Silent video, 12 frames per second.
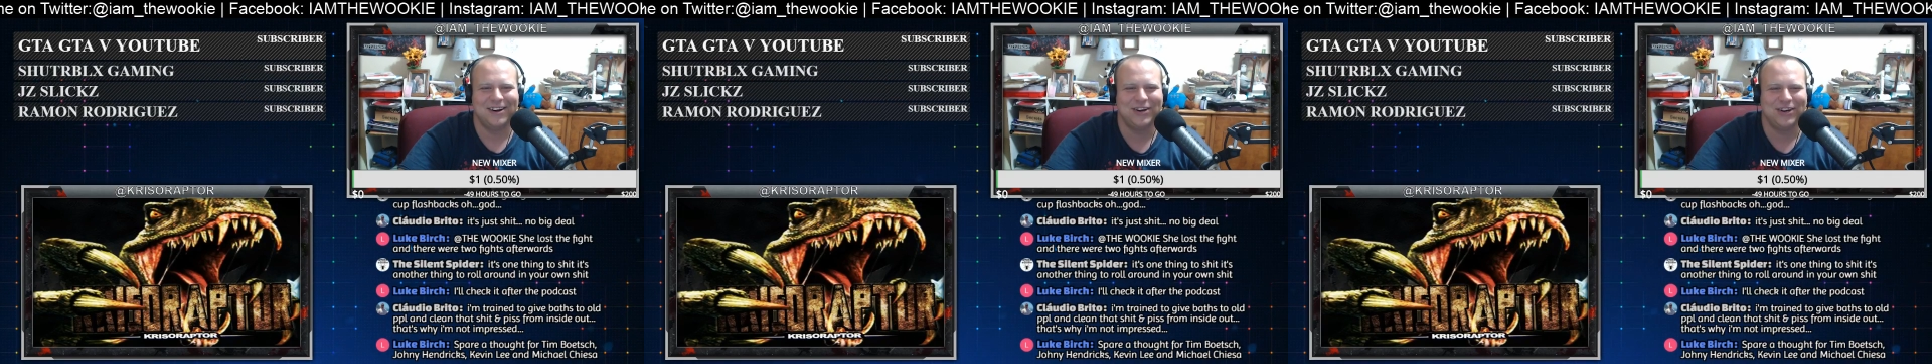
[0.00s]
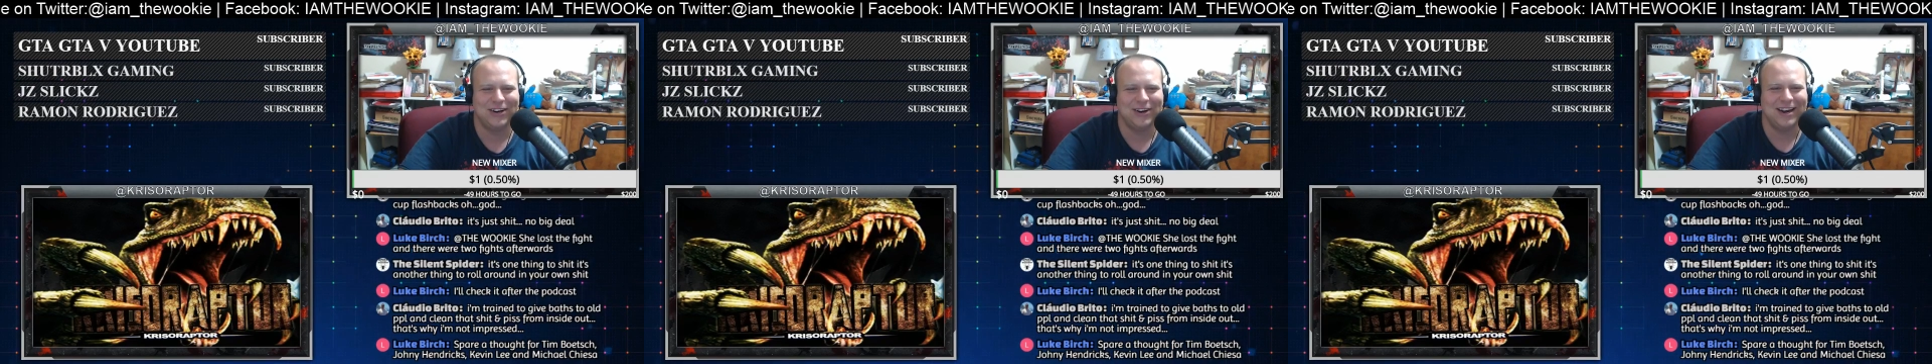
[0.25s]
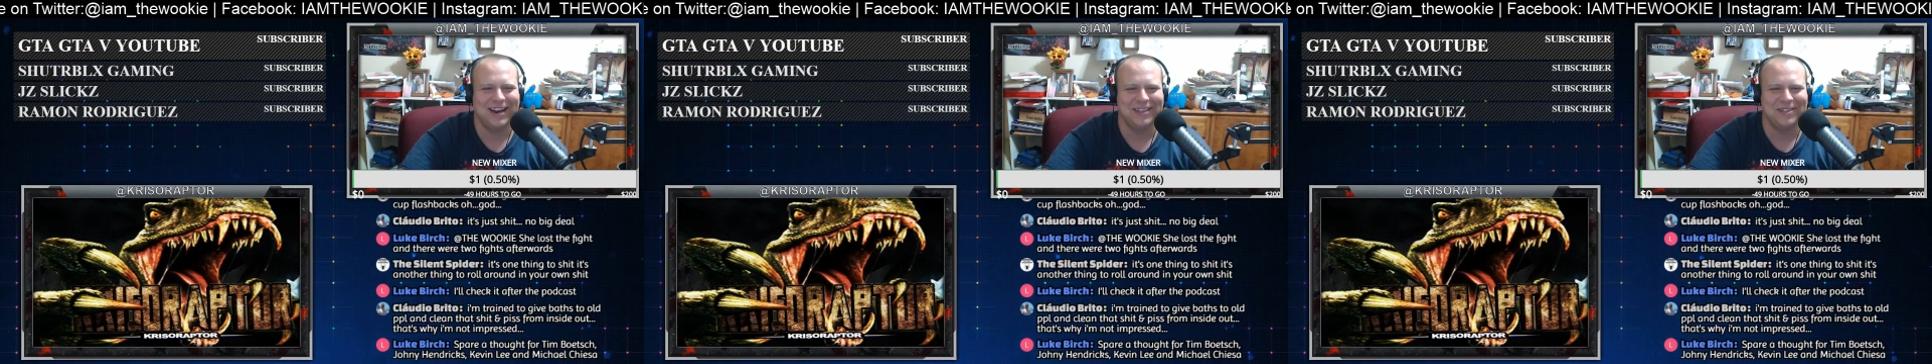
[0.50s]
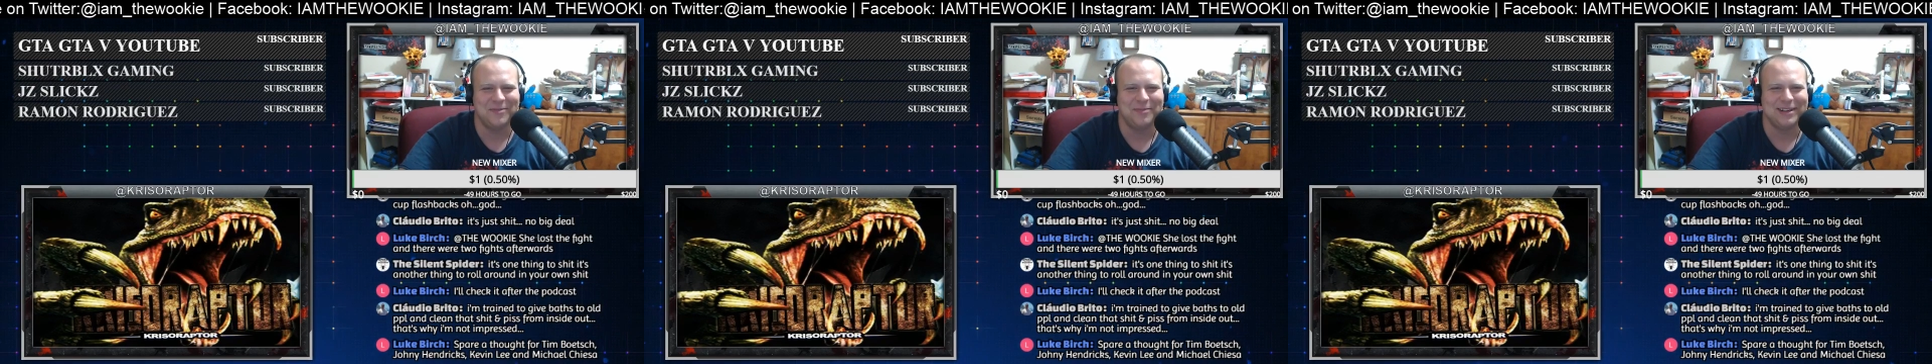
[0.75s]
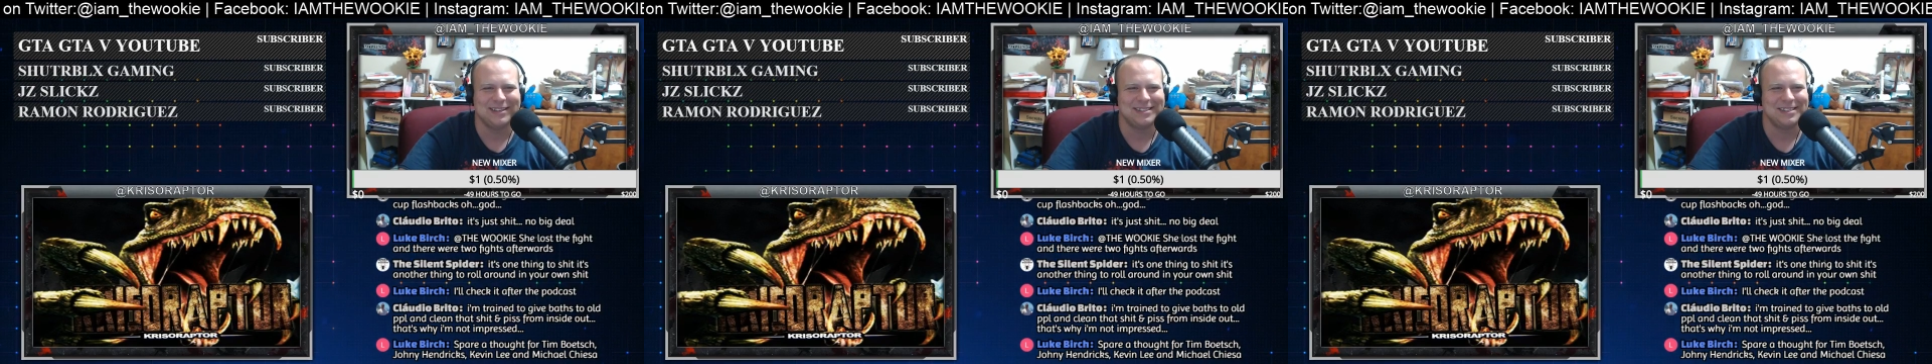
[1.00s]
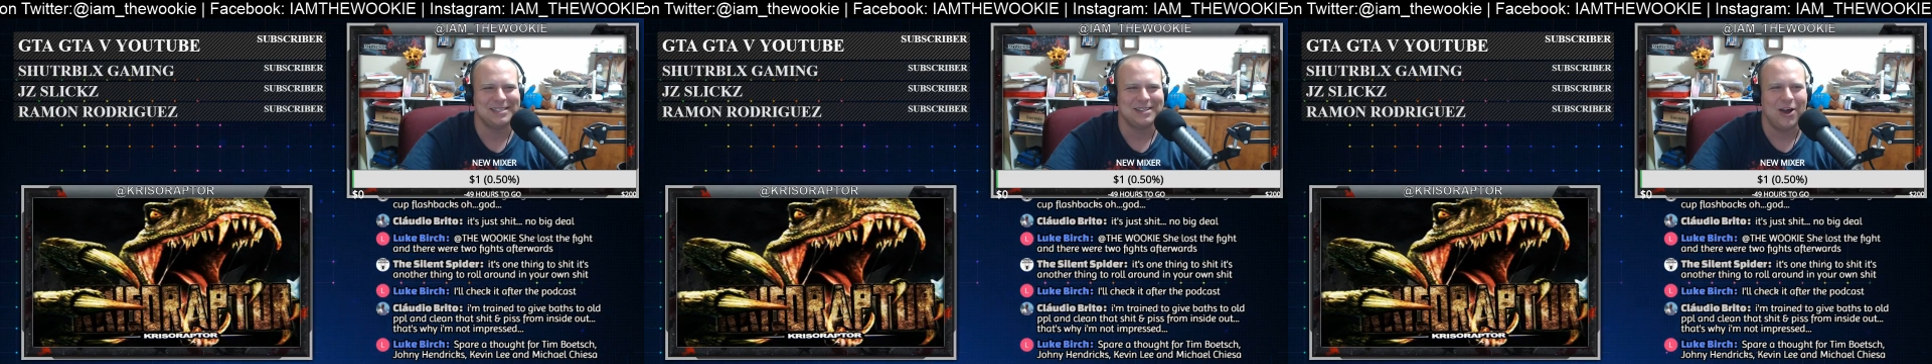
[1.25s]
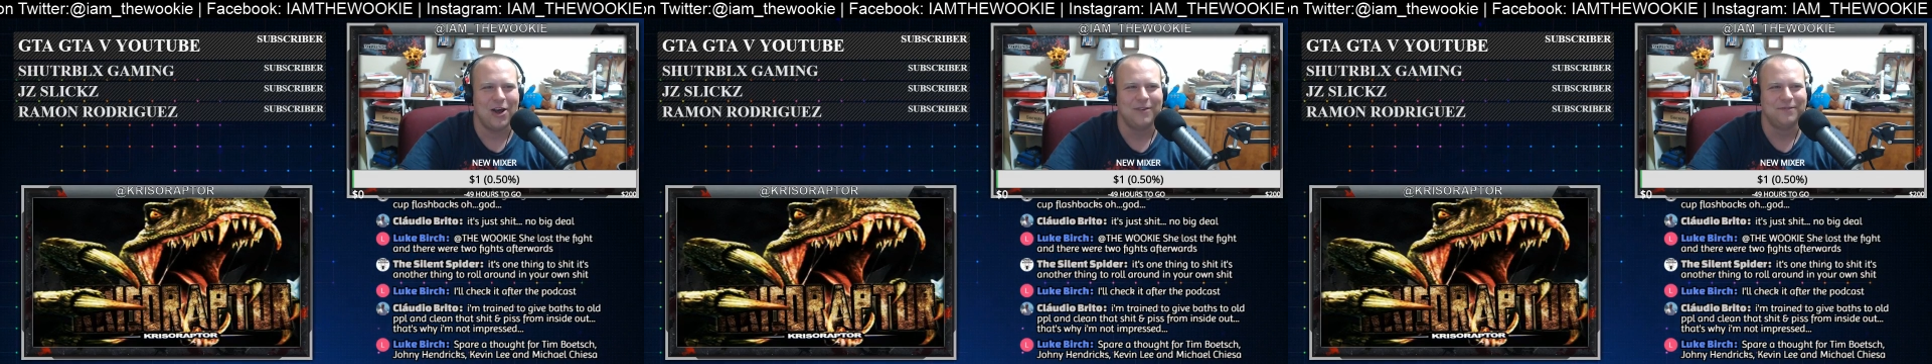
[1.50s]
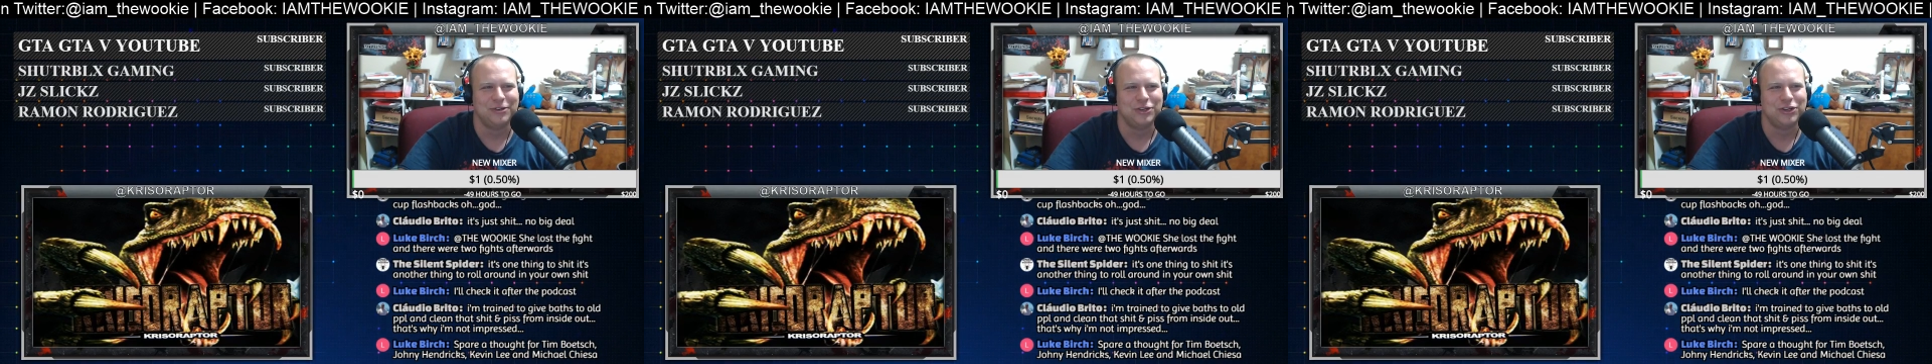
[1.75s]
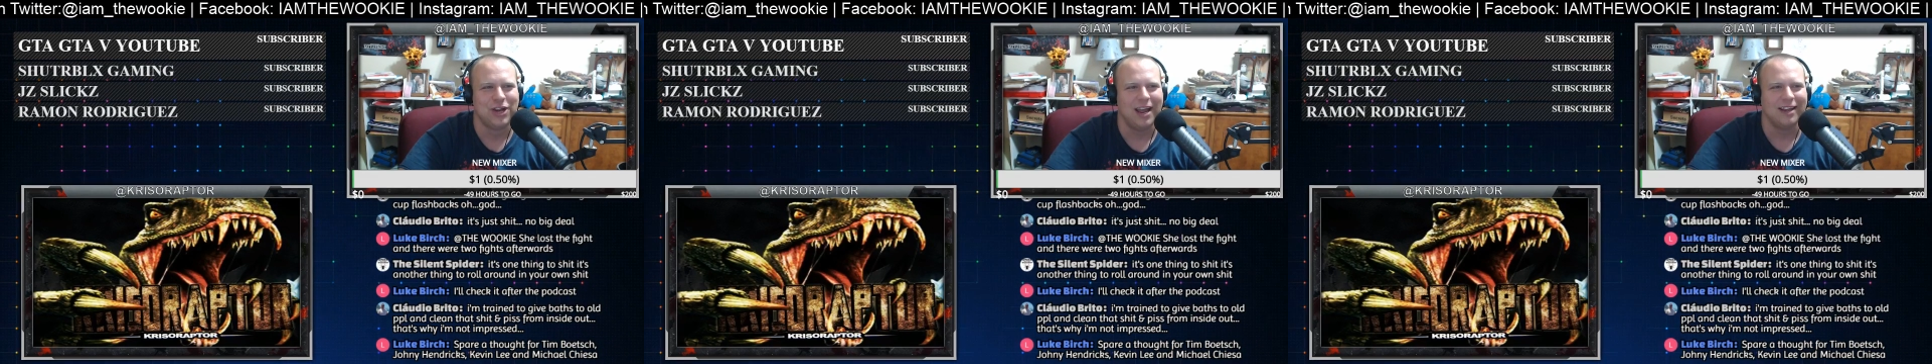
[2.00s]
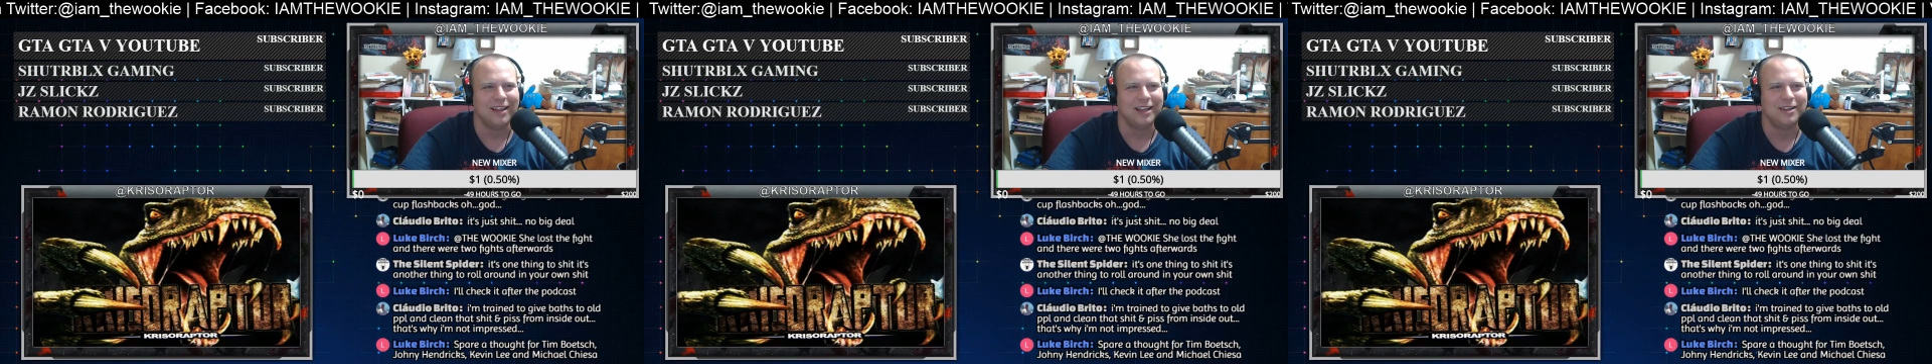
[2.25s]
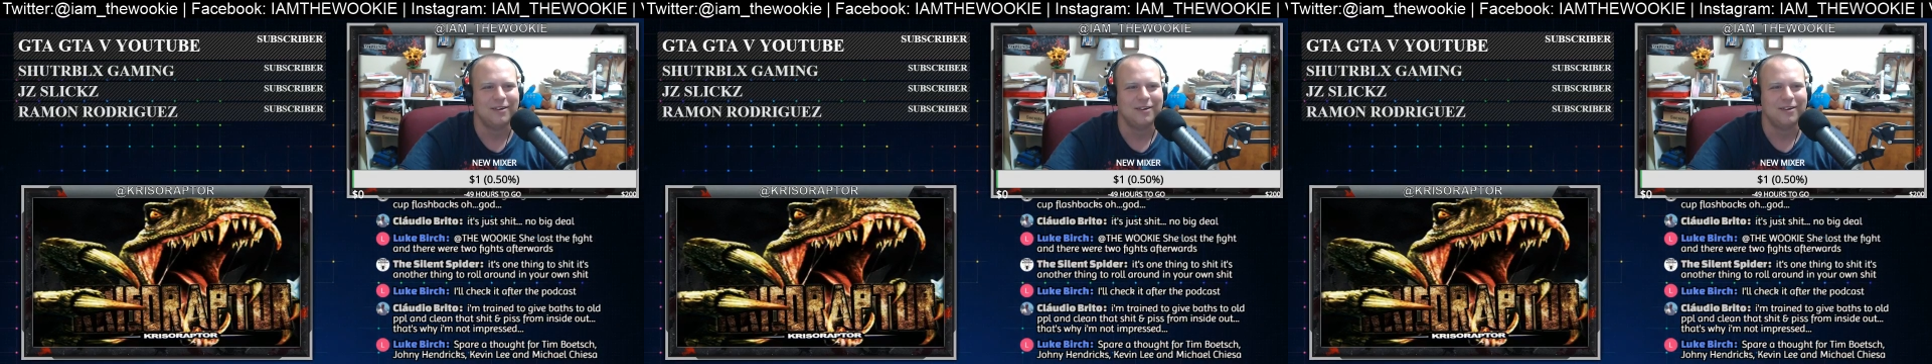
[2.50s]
you're in the business of shit. Like, you